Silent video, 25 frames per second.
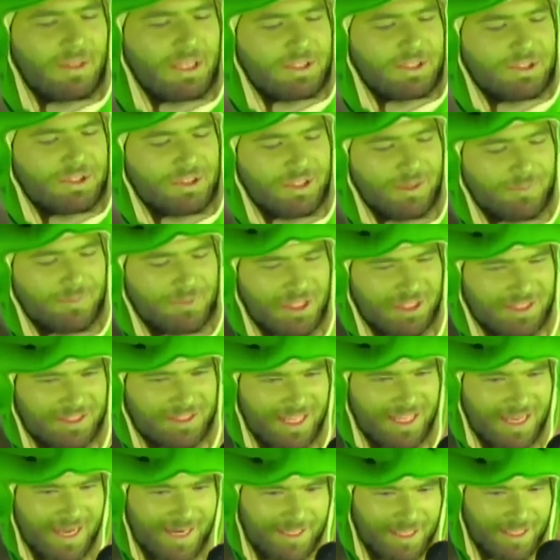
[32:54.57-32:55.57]
Subject
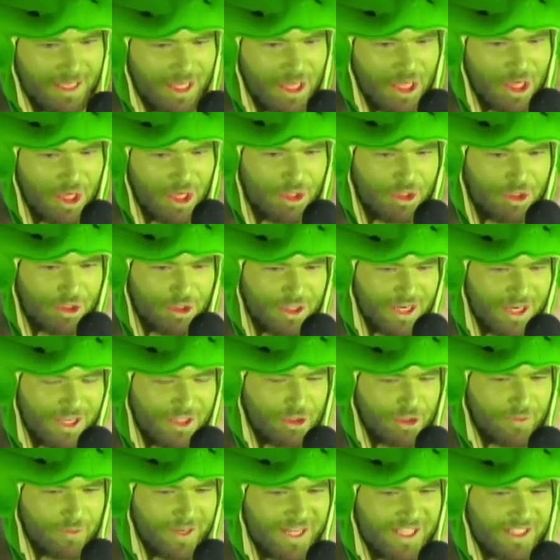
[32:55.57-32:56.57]
line: should I
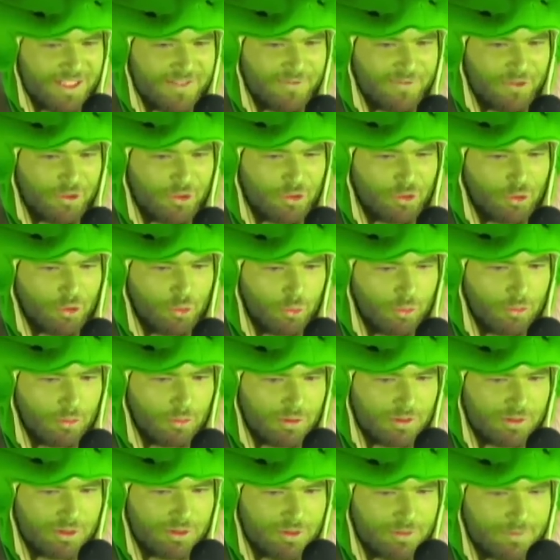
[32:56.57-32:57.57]
transfer
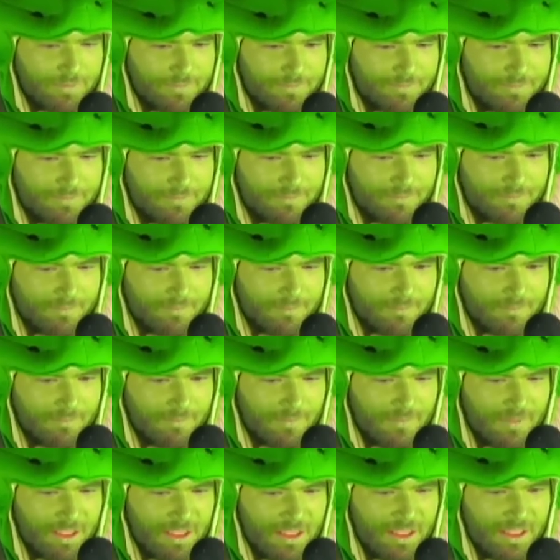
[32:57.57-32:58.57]
schools?
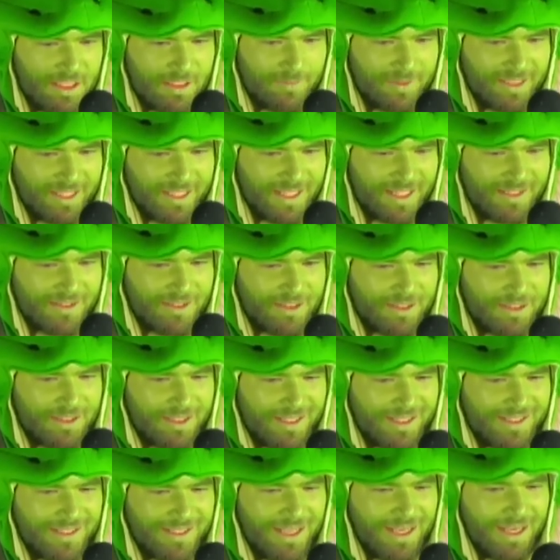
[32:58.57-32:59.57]
Mackenzie
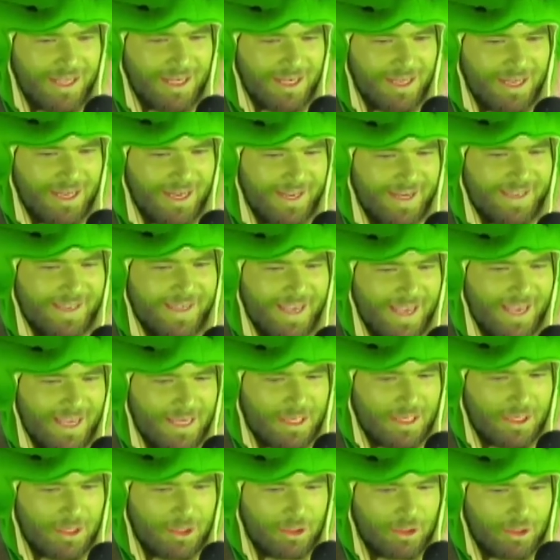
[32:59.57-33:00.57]
says, "Hi,
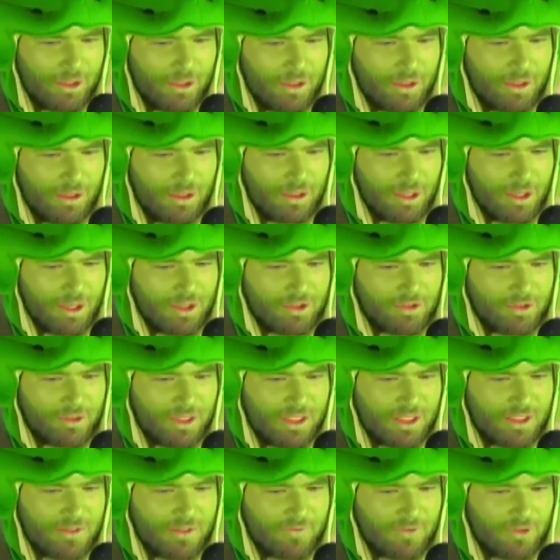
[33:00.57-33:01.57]
Geck. I
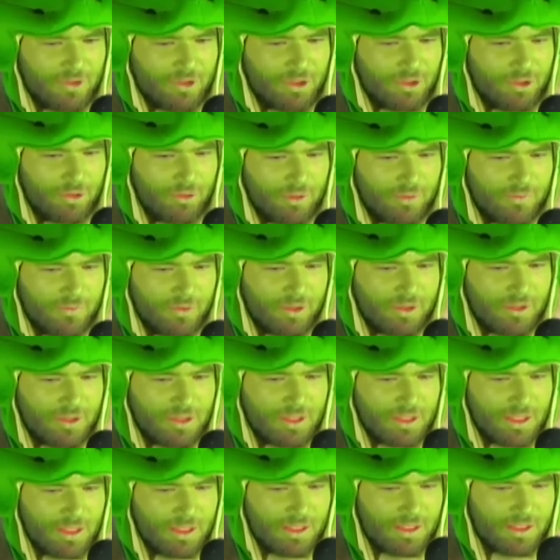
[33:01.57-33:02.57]
transferred to
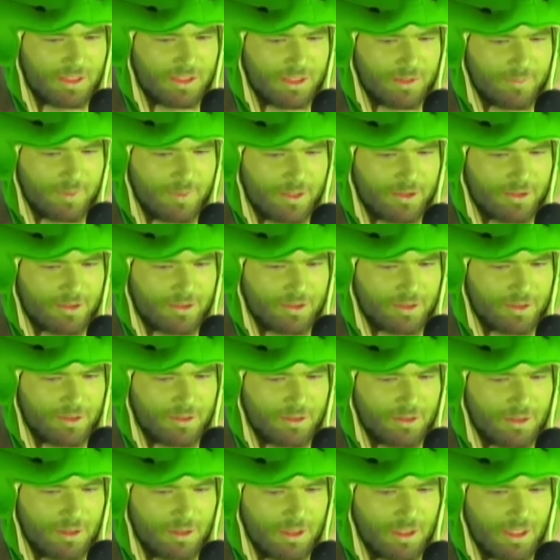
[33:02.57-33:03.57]
university this semester.
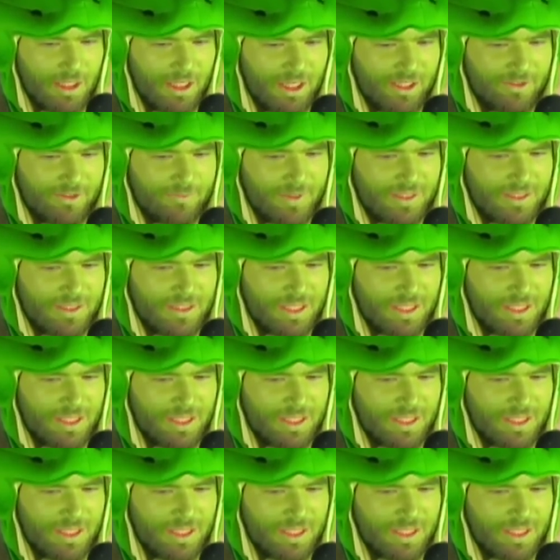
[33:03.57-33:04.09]
I have been